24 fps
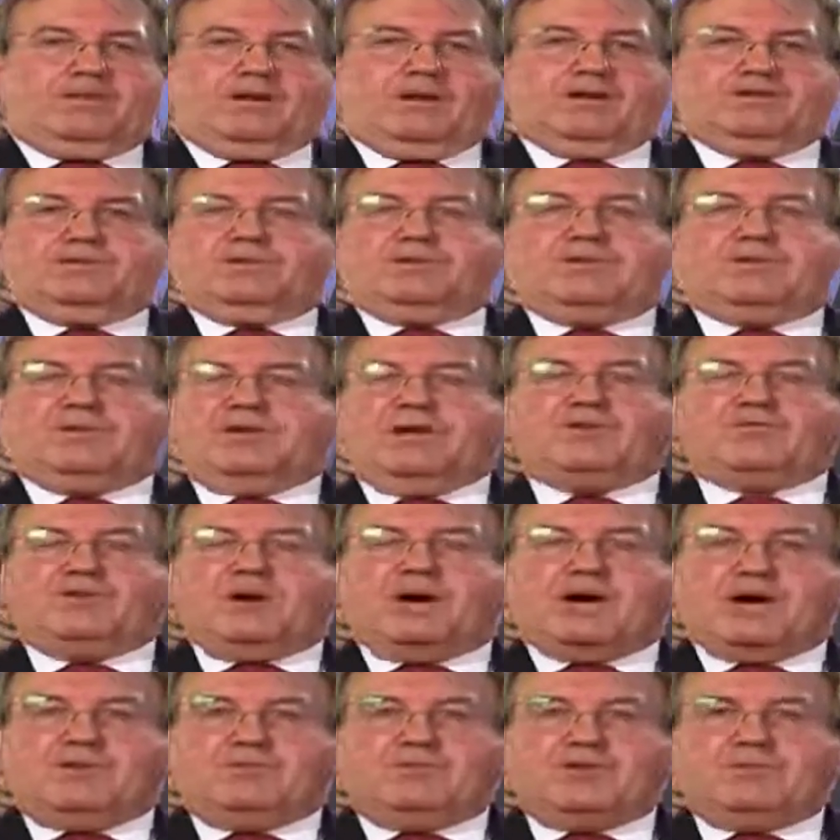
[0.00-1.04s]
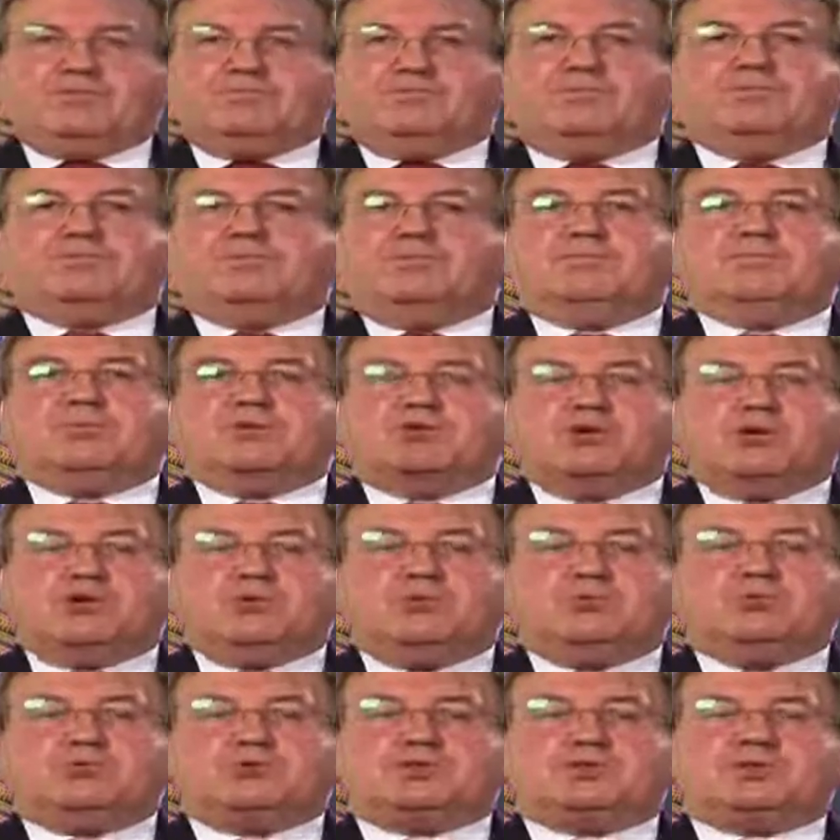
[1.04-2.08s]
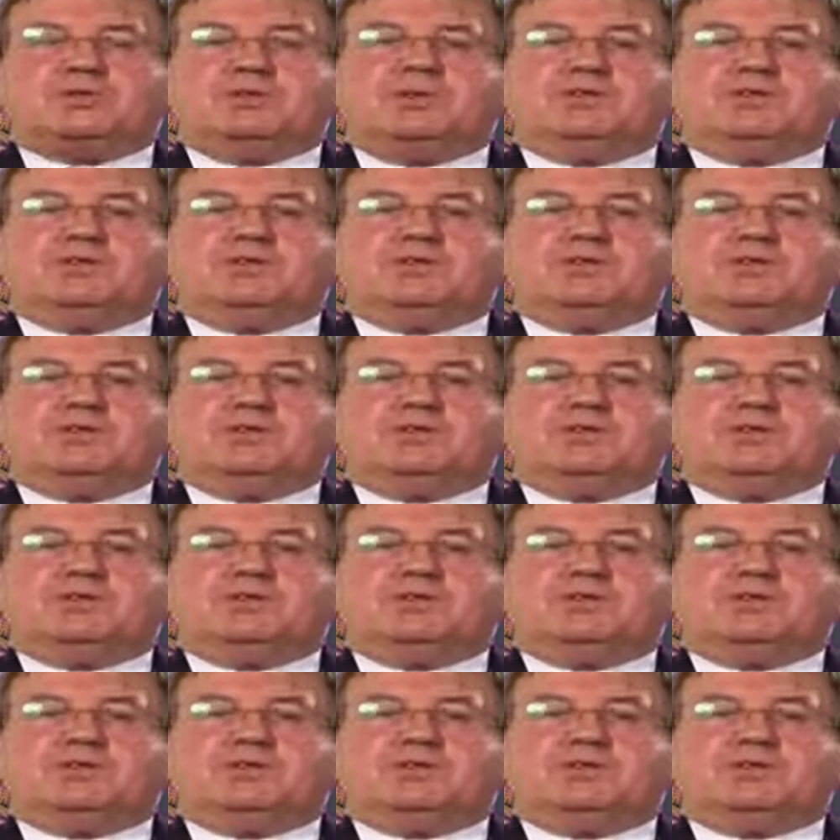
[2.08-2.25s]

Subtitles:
and never ever use